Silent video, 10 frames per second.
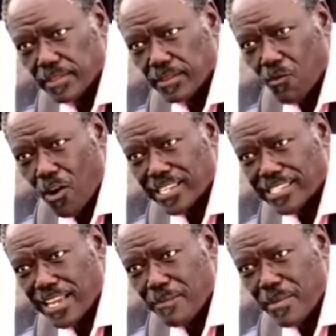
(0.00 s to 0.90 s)
What is
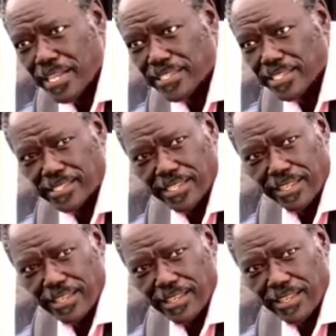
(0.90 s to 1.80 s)
an emergency?
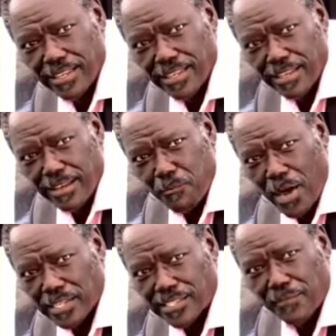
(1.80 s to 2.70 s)

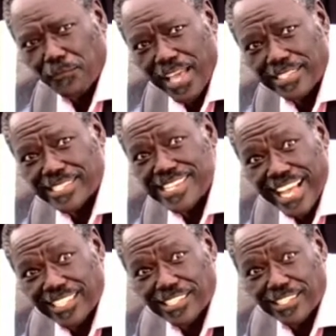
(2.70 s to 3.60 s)
Pastor Faith's
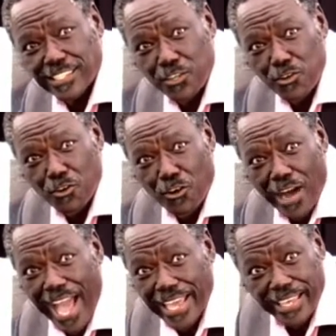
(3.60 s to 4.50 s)
next, you know,
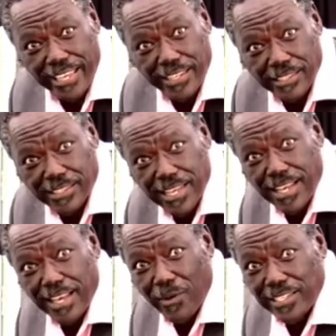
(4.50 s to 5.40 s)
high heels,
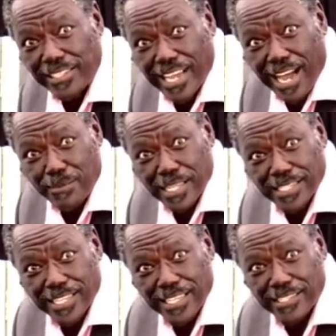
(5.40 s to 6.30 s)
when she comes and
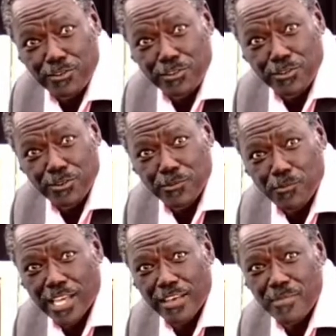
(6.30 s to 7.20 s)
says, you
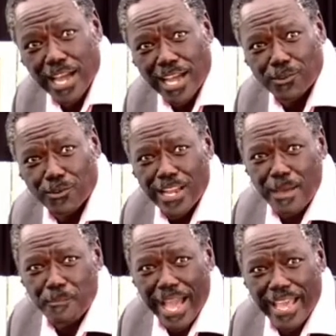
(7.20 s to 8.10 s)
give me a cologne, I
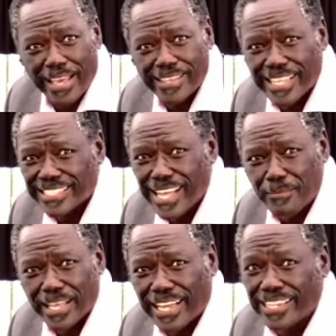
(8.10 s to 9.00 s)
buy, there's
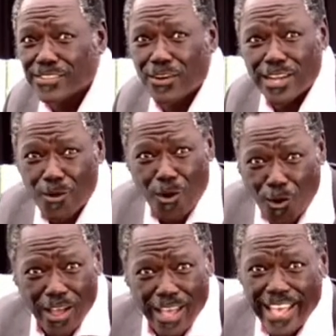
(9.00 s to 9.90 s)
something and it's going to
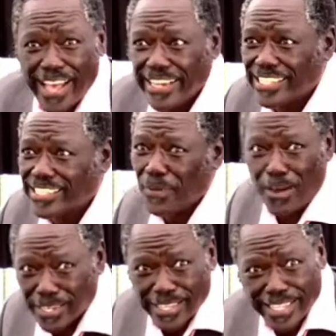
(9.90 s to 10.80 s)
go and it's
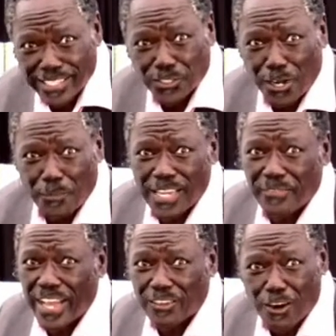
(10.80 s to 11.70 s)
found in this shop. And if
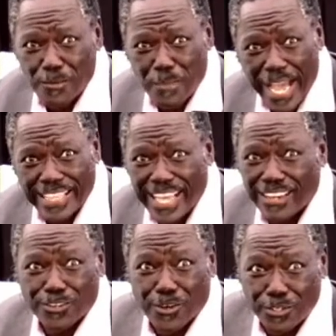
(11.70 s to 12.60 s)
I don't buy, they're
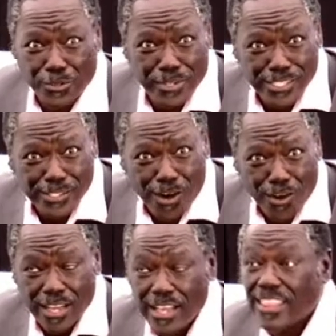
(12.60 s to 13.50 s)
not going to
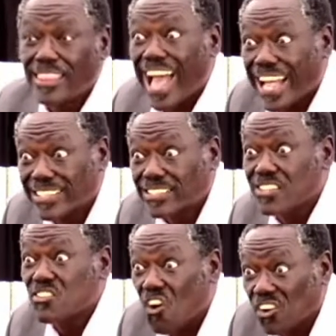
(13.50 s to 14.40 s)
restock. That's
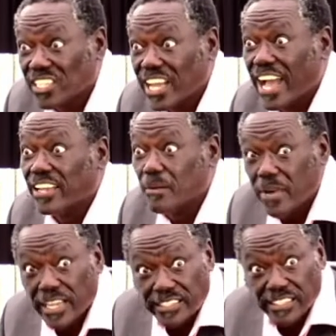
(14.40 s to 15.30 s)
not an
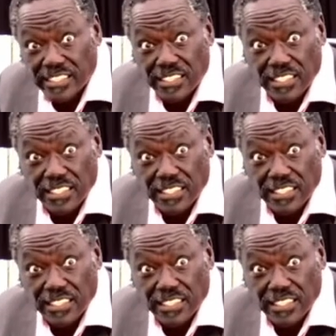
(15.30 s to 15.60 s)
emergency.